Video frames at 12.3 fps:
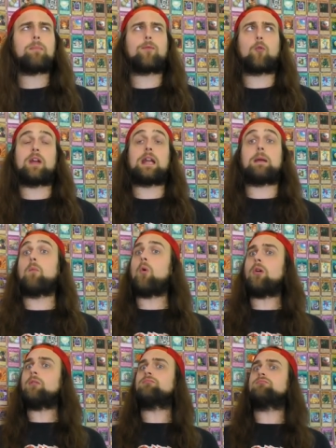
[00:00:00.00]
before hitting
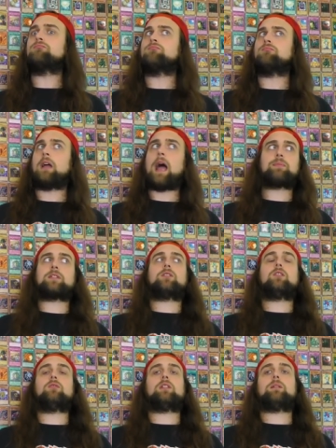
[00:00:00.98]
more?
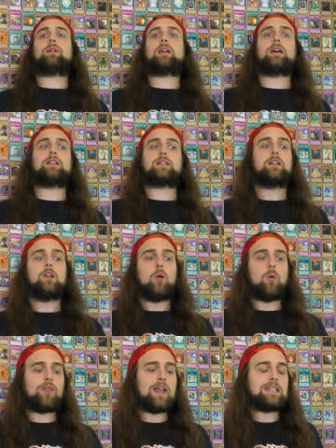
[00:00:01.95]
Absolutely, because
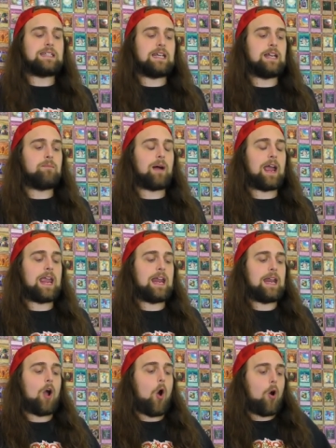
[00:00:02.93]
what they did by
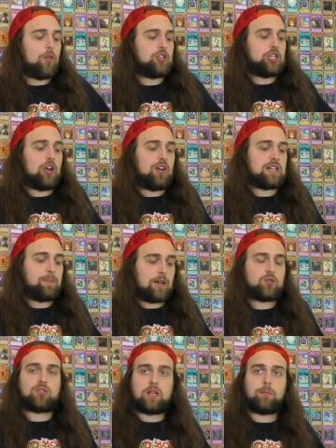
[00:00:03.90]
hitting all the generic
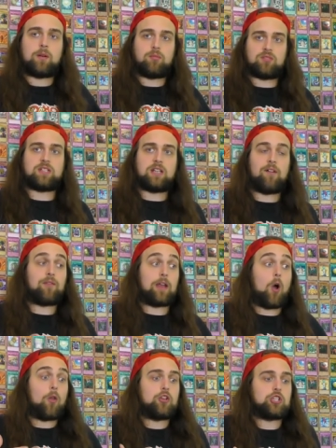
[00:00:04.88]
special summonable stuff, like
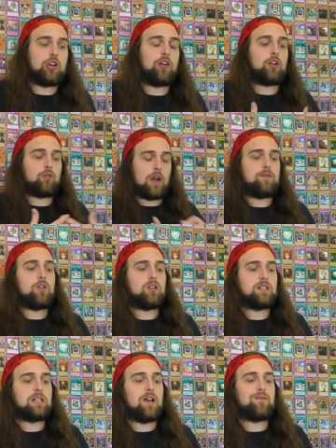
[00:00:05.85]
all the generic
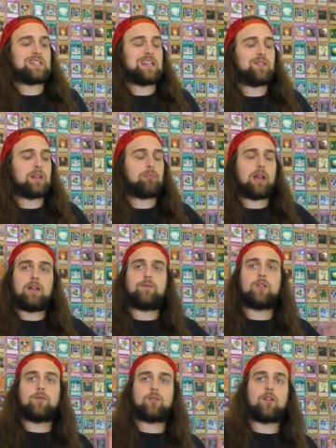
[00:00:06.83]
graveyard stuff, is even the playing
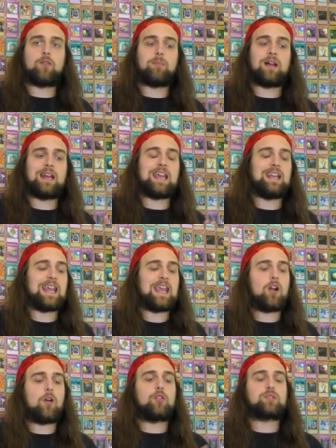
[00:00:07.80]
field for everybody, and they
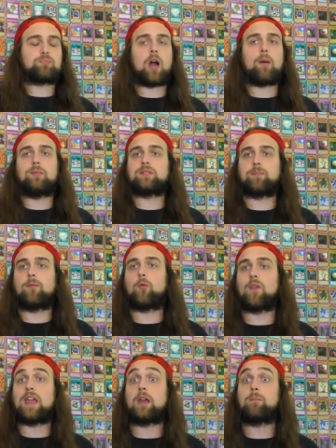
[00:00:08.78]
hit all those problems
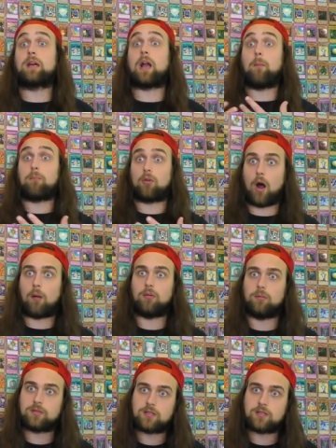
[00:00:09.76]
before they could become problems.